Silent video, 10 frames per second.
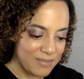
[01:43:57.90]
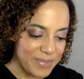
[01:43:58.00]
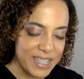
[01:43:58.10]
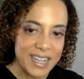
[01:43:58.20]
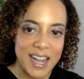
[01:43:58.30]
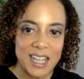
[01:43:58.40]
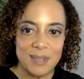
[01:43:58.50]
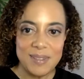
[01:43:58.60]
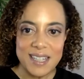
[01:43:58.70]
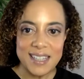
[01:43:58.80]
but yes,
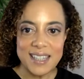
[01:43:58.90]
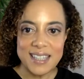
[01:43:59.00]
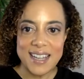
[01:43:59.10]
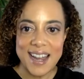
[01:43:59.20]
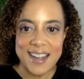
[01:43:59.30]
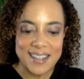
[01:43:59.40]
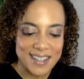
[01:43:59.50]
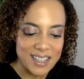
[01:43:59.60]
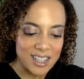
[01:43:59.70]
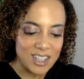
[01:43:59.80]
please. Yeah, it's a